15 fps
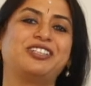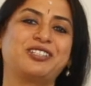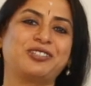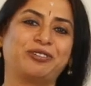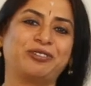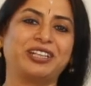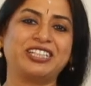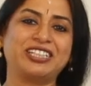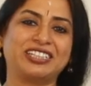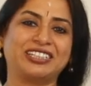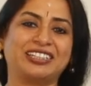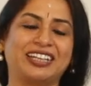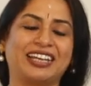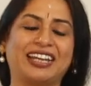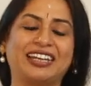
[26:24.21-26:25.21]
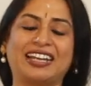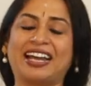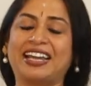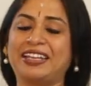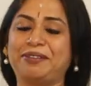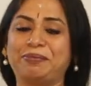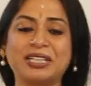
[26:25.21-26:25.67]
this oration, and
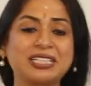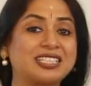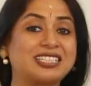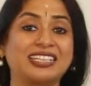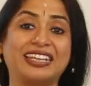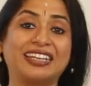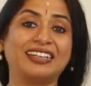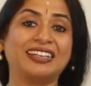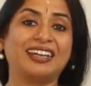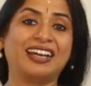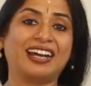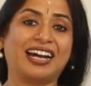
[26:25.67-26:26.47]
I must say